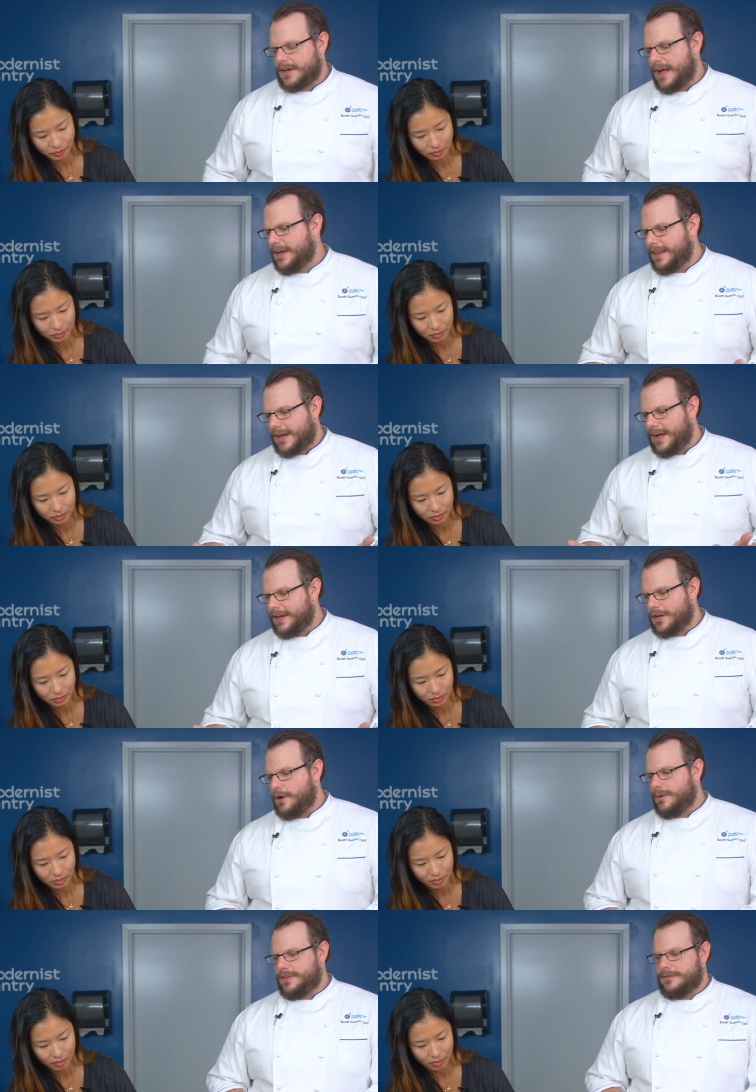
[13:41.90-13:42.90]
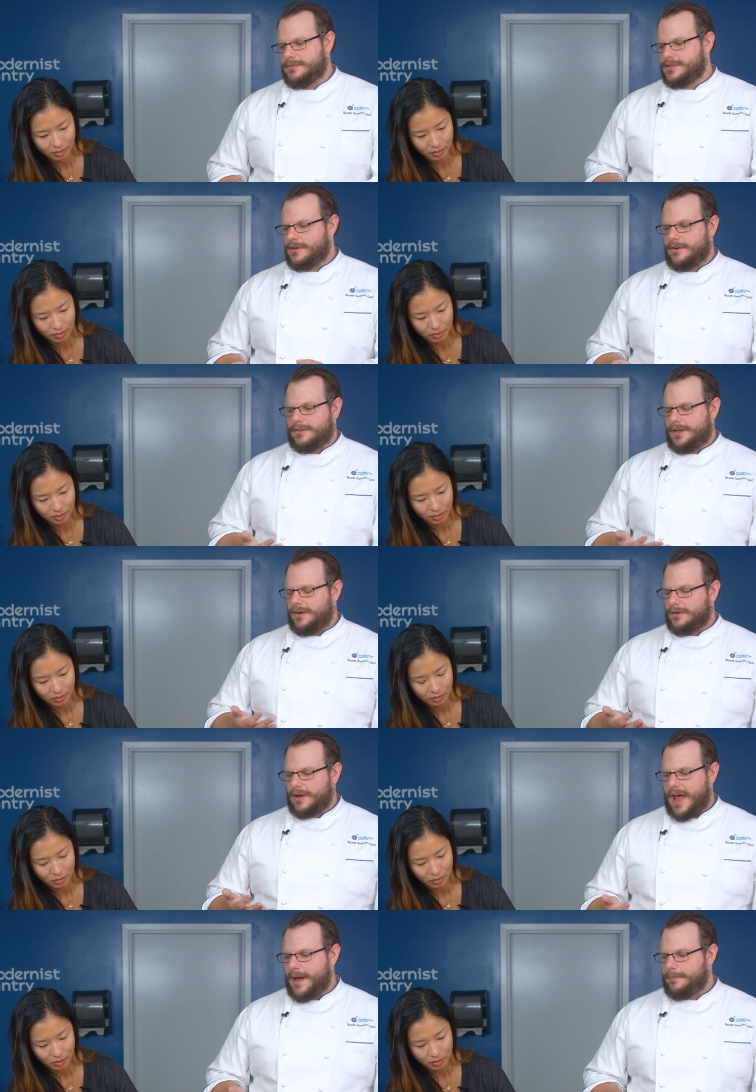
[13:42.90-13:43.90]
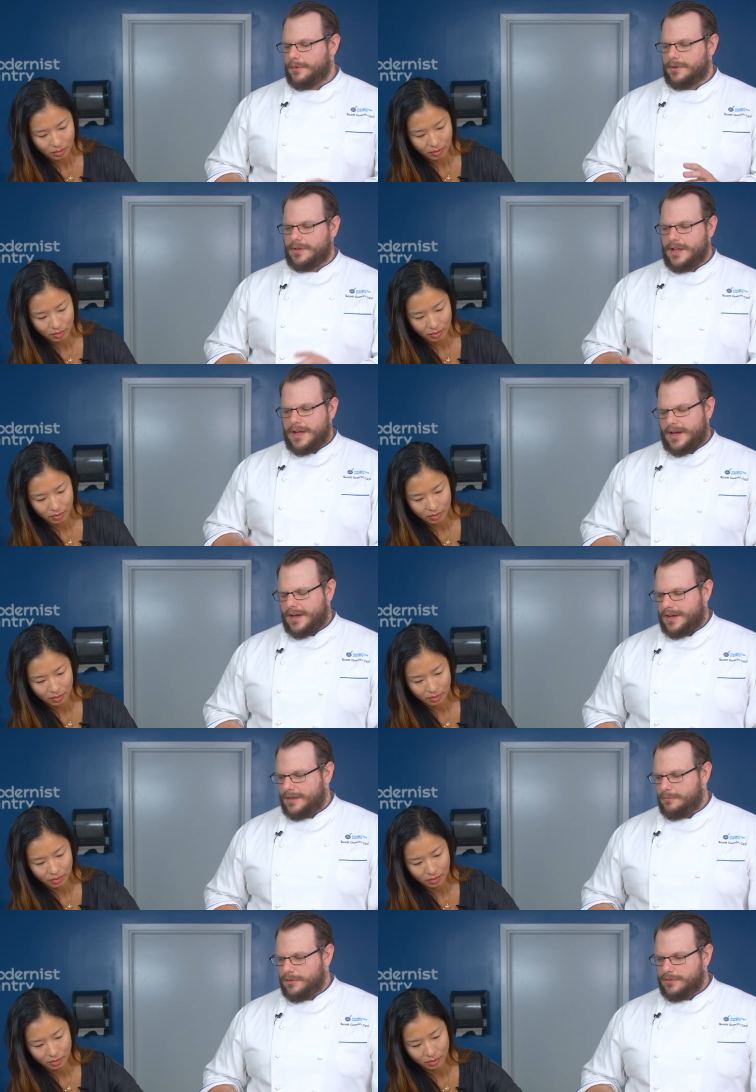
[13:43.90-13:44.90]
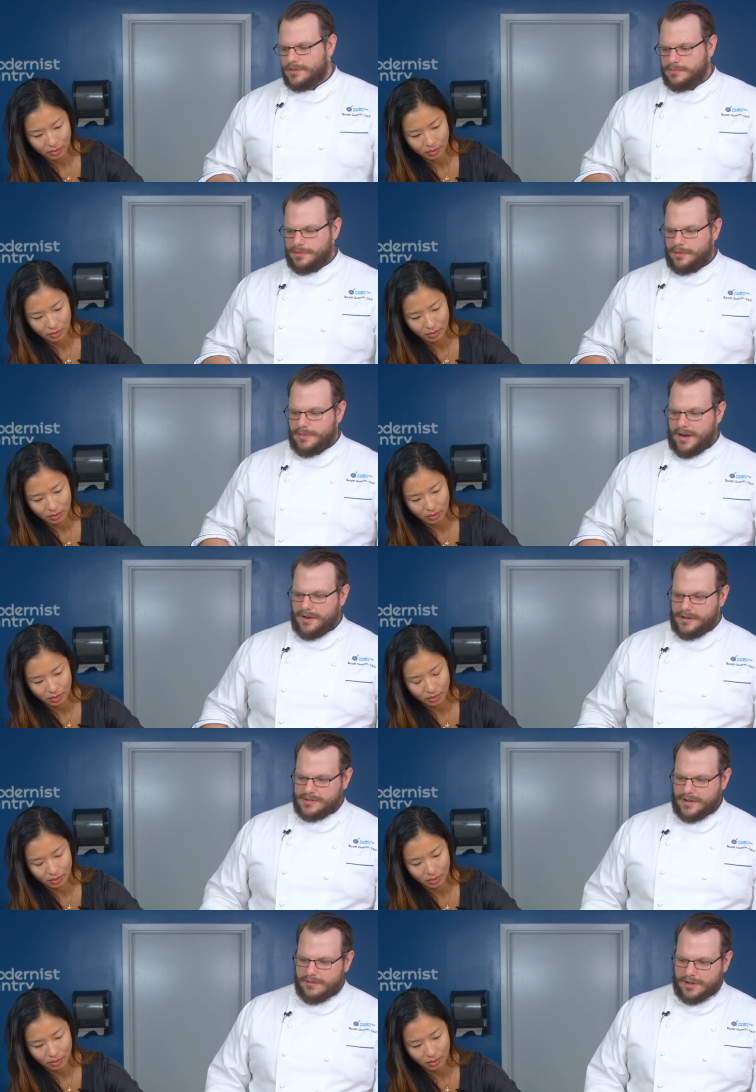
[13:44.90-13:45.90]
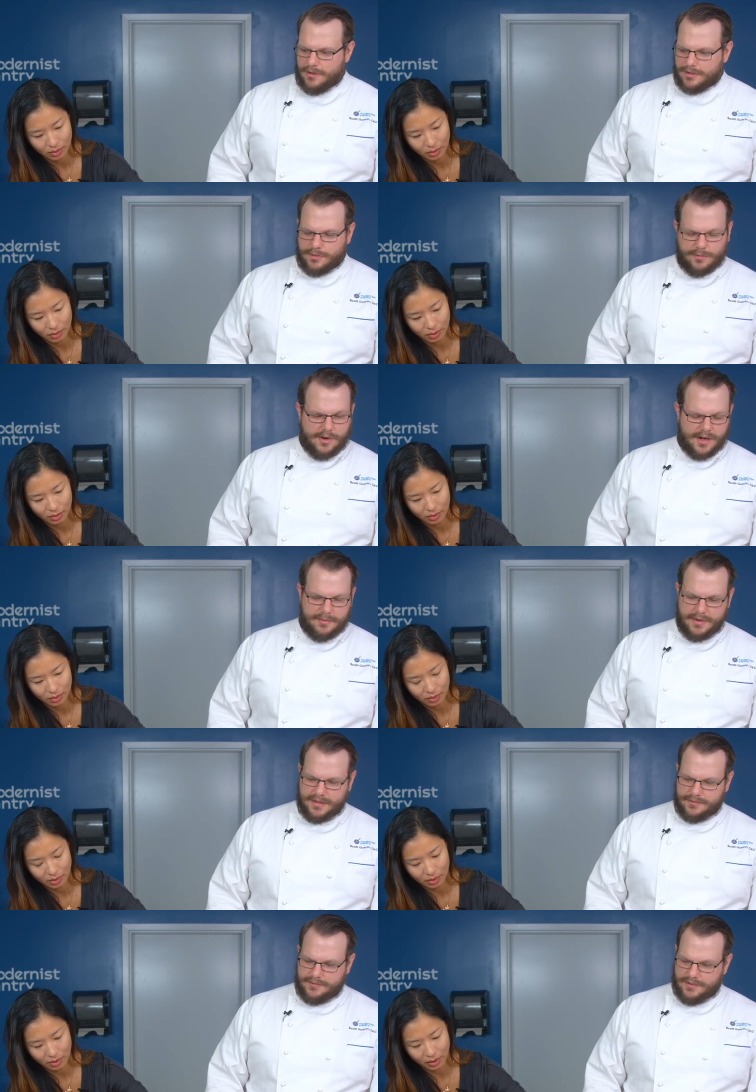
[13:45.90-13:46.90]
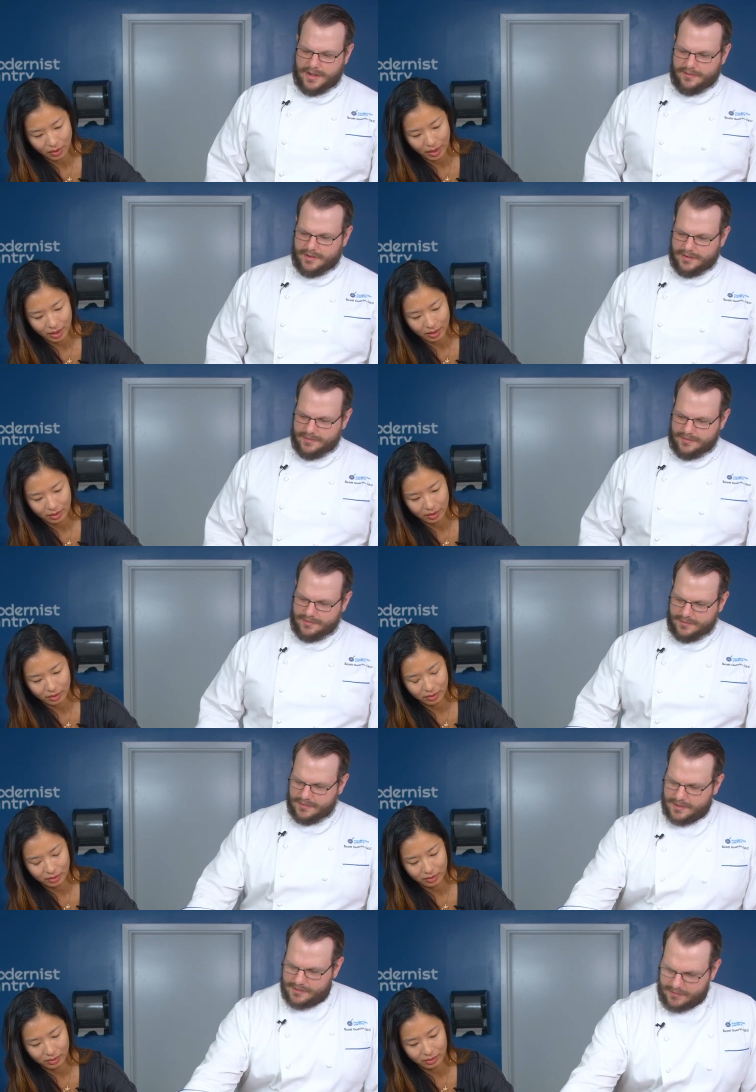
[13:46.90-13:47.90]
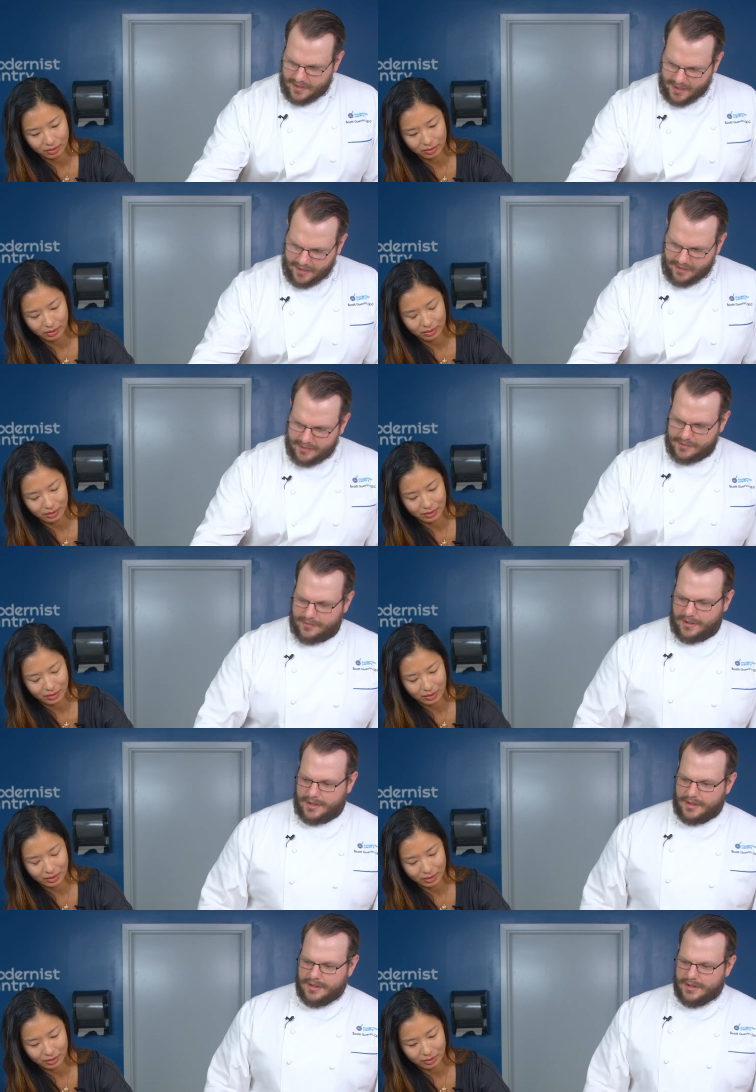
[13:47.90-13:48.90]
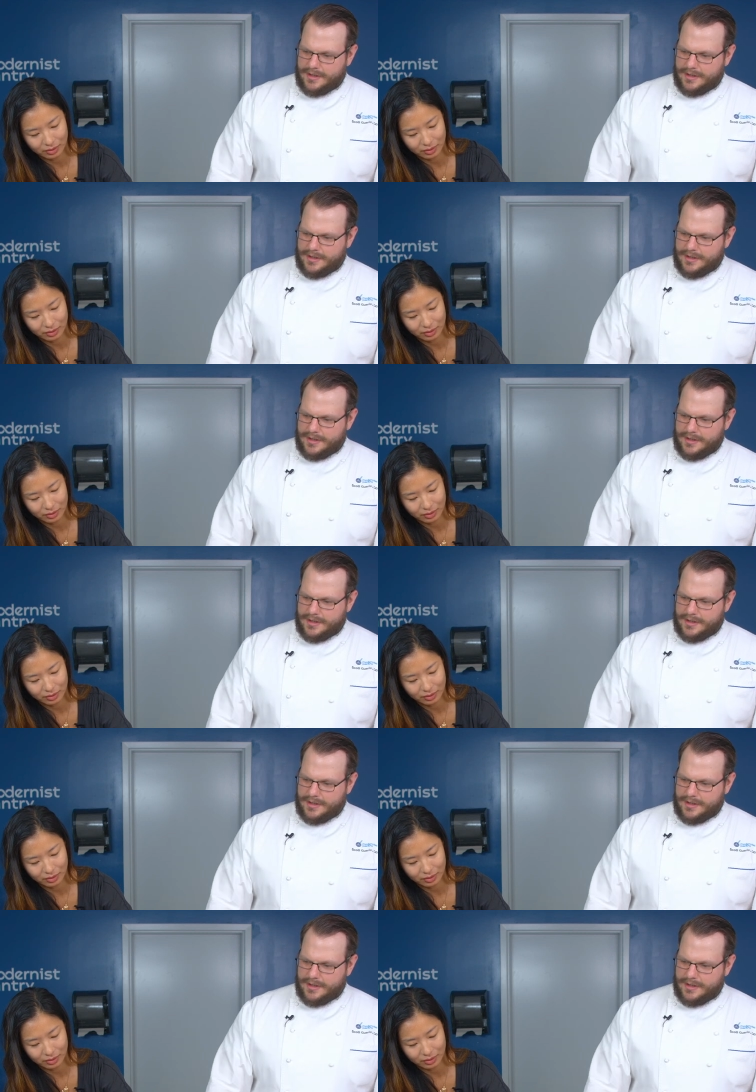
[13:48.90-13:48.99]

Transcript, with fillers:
Speaker 1: kind of, they kind of go with them. So, you know, apple, uh, blue is blueberry. So I would go with the watermelon flavor right here is fine.